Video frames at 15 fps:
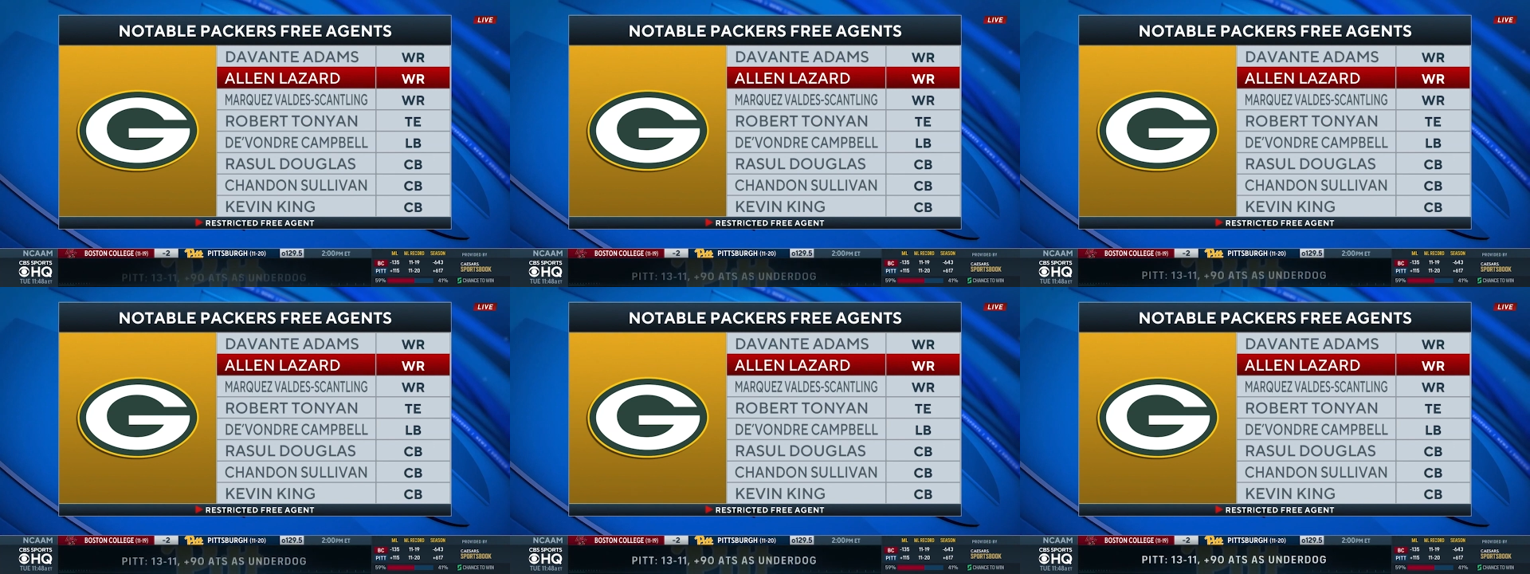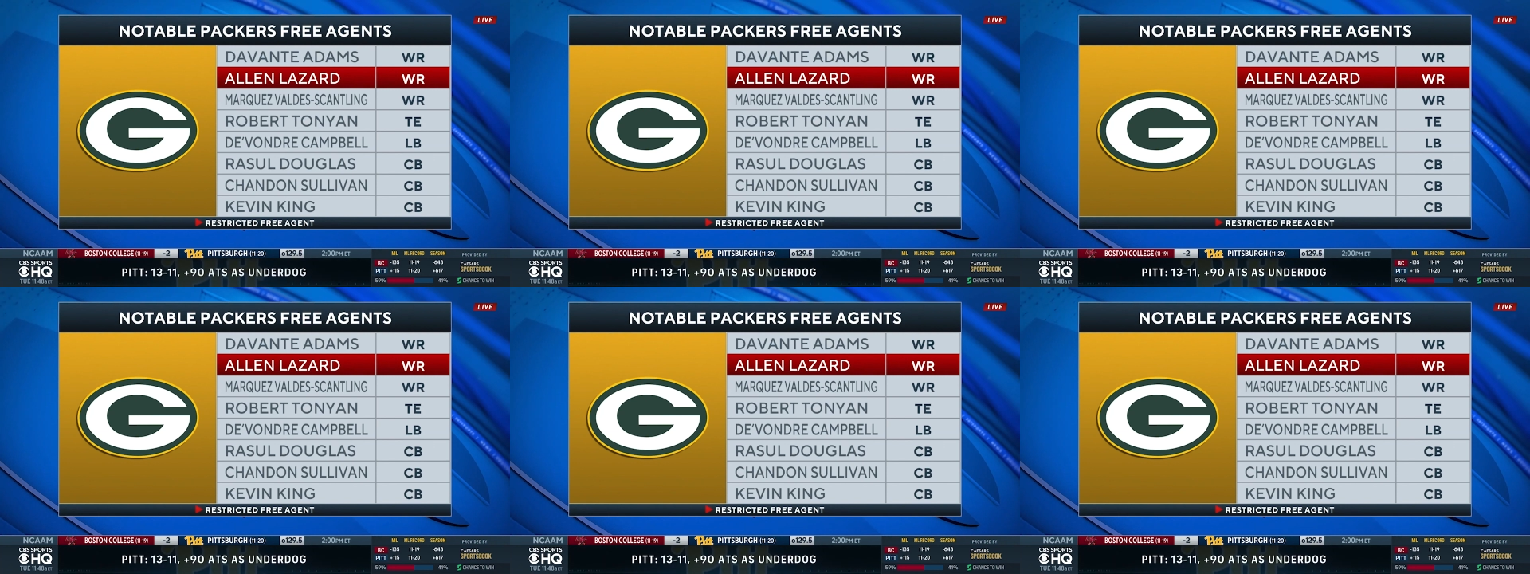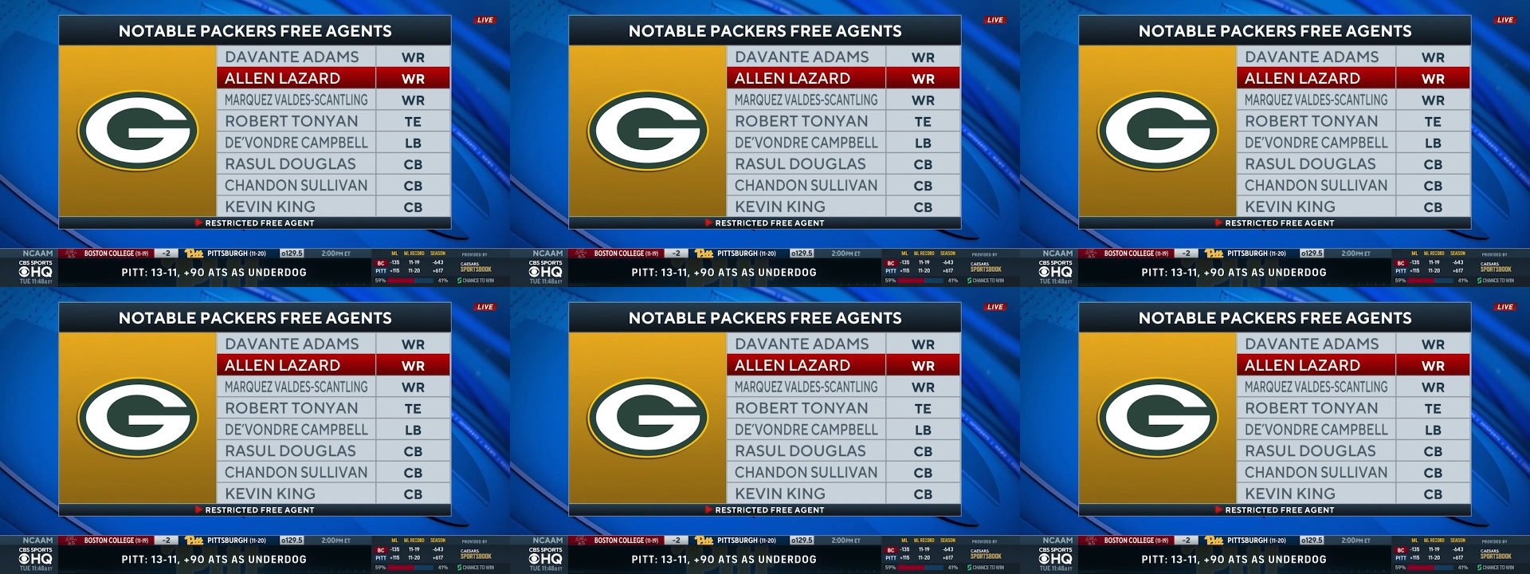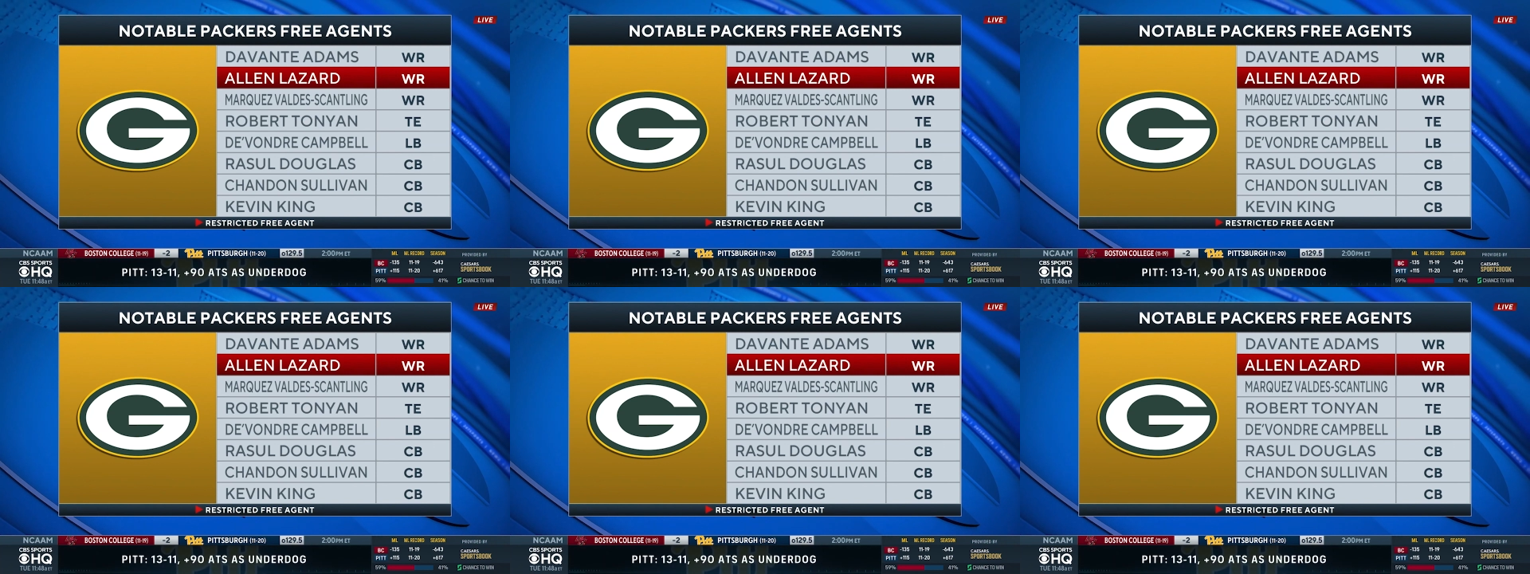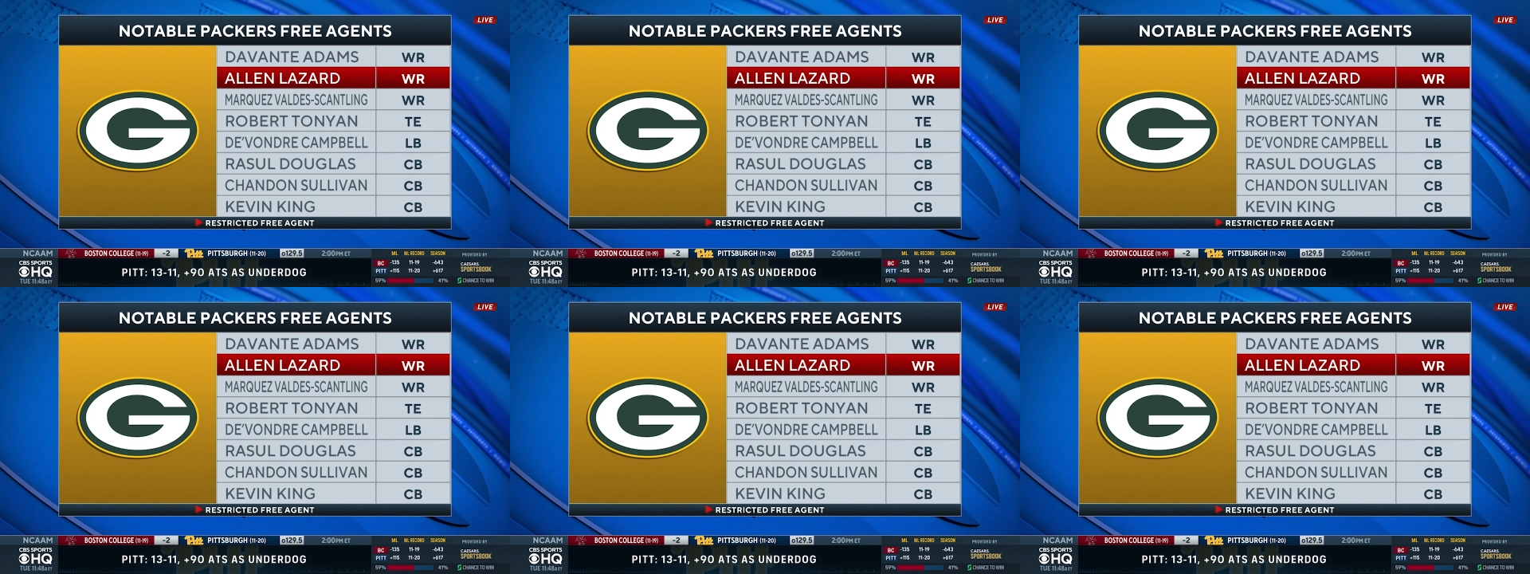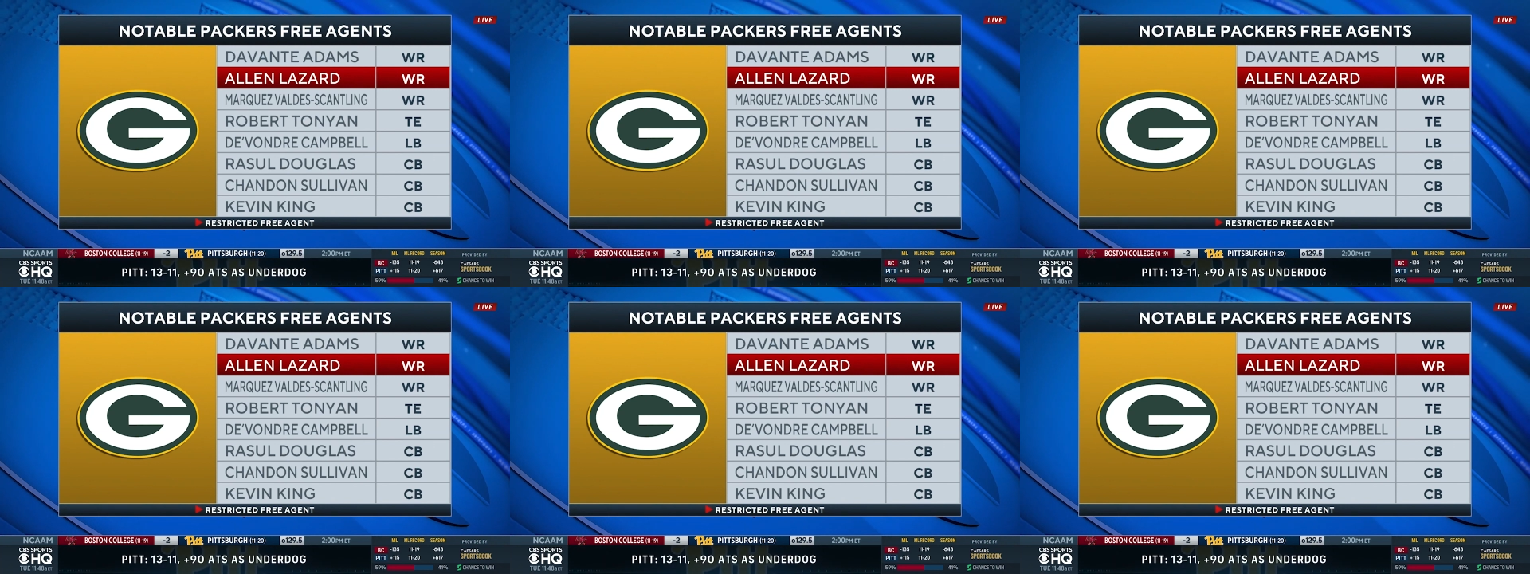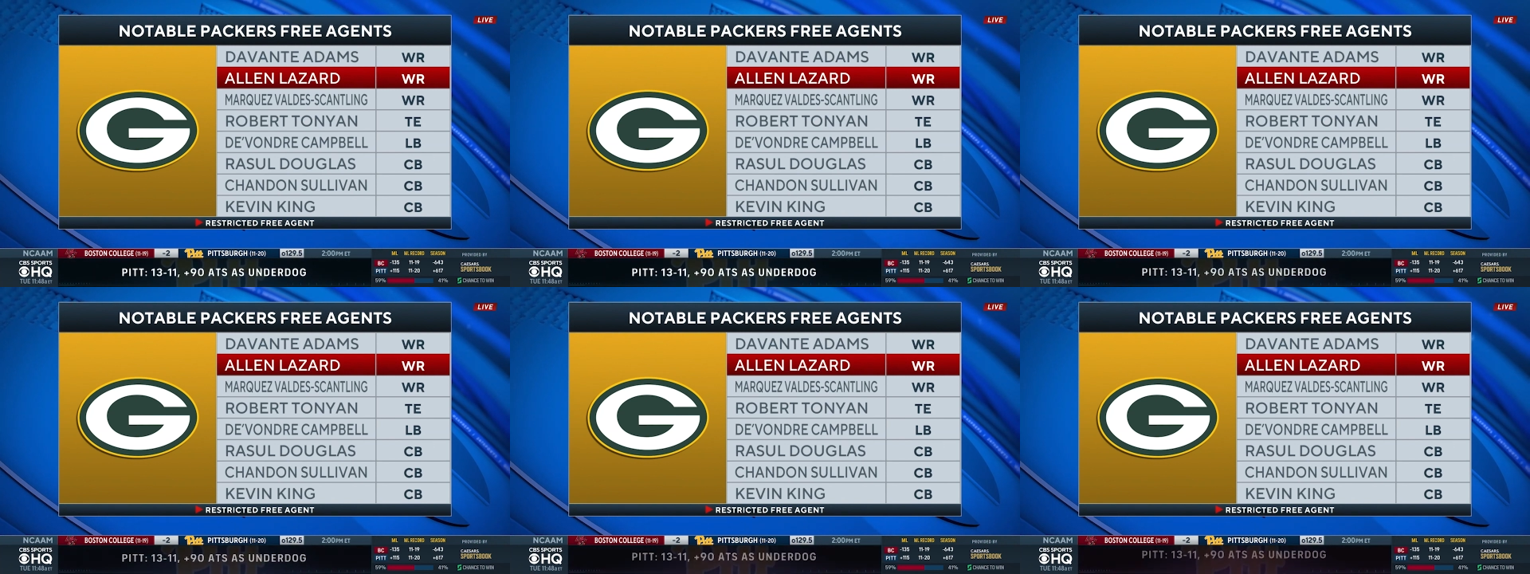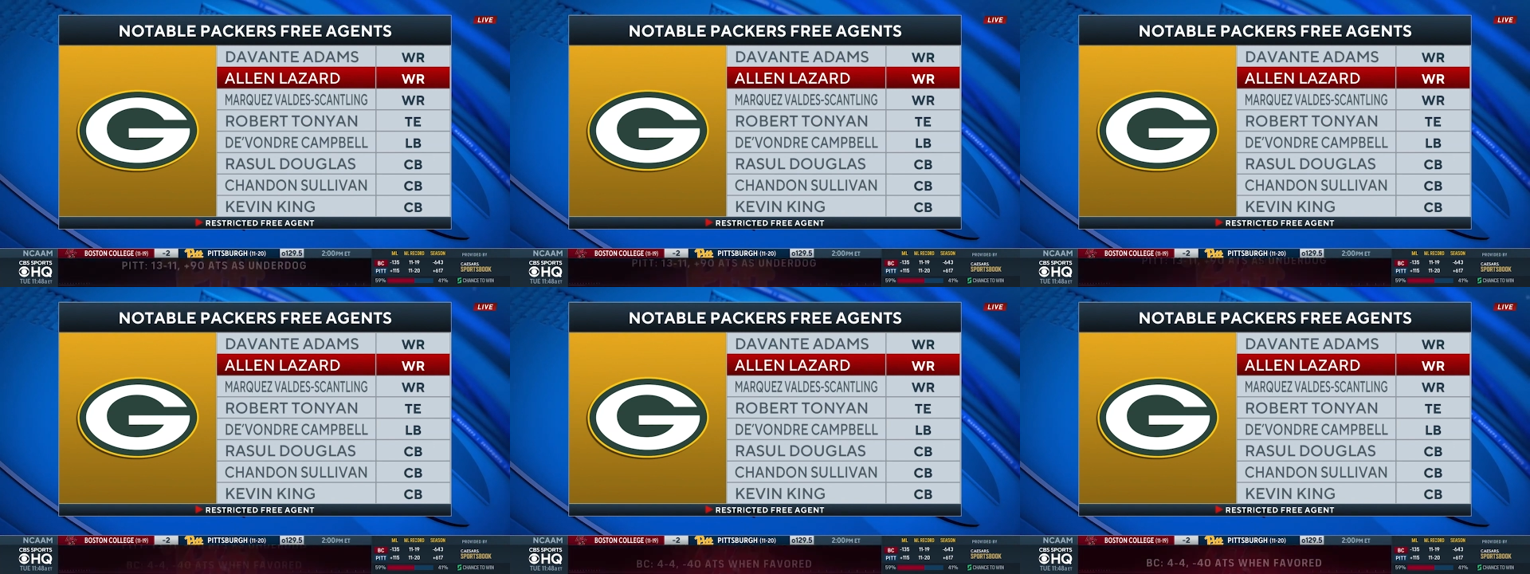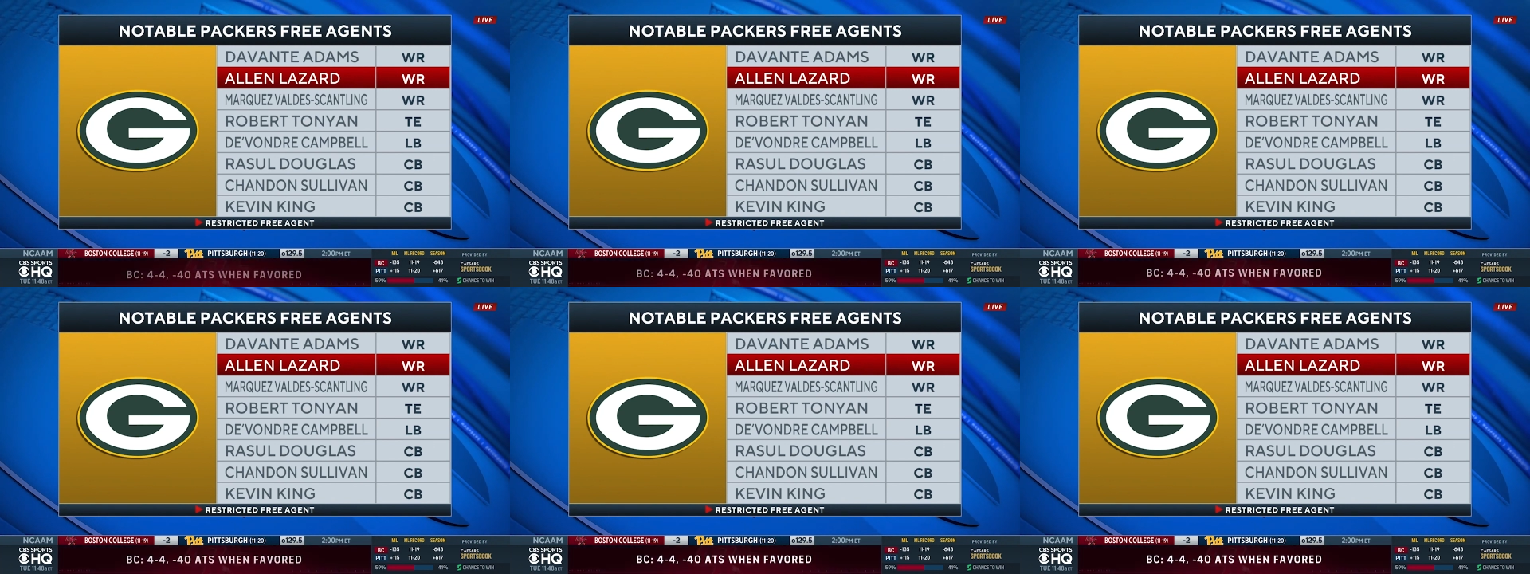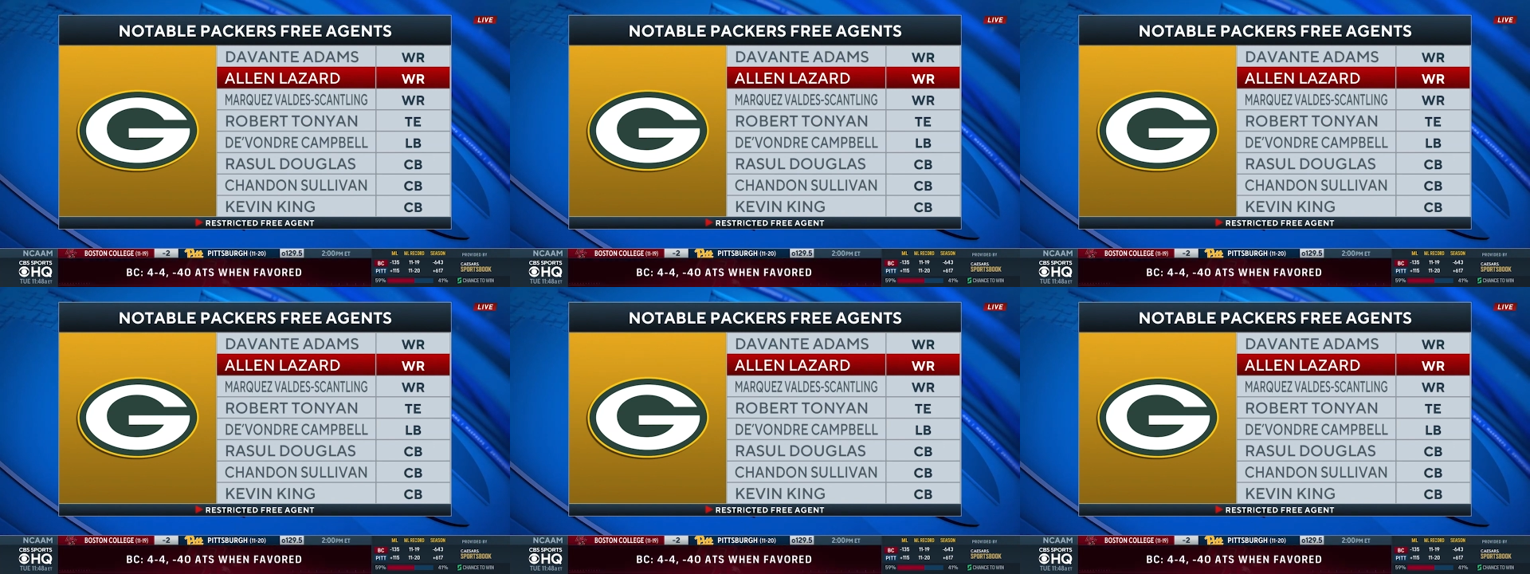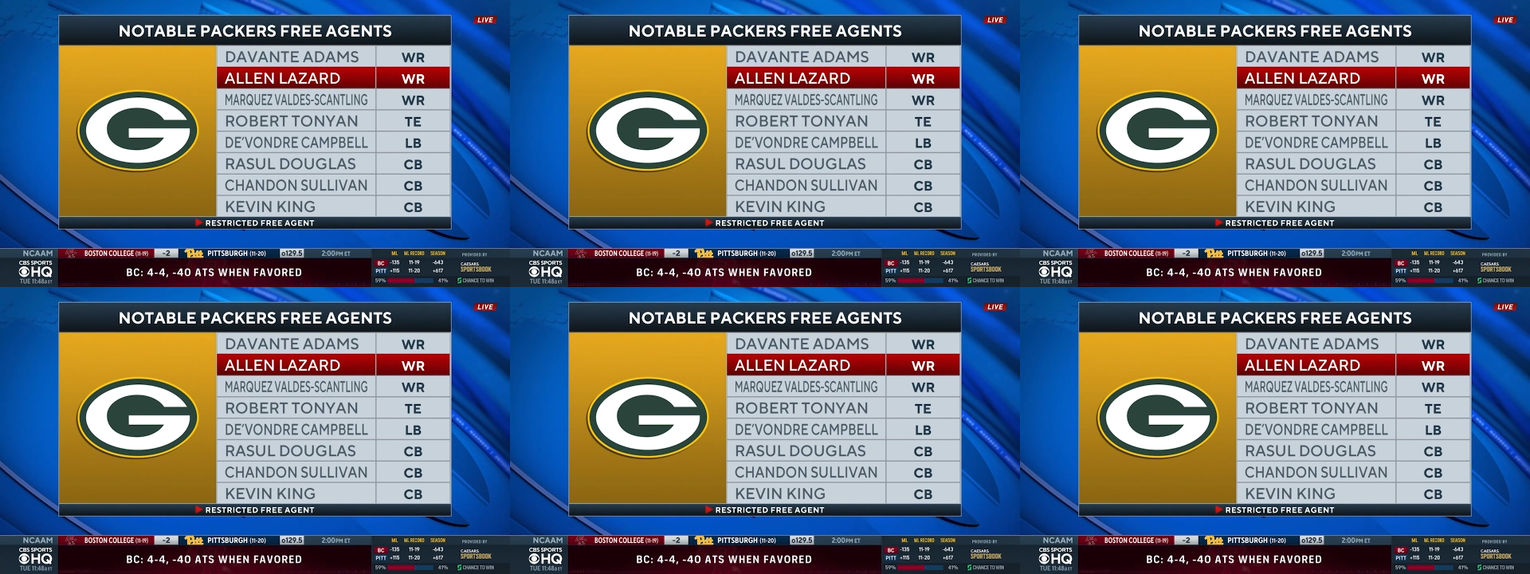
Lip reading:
Nobody's mouth can be seen.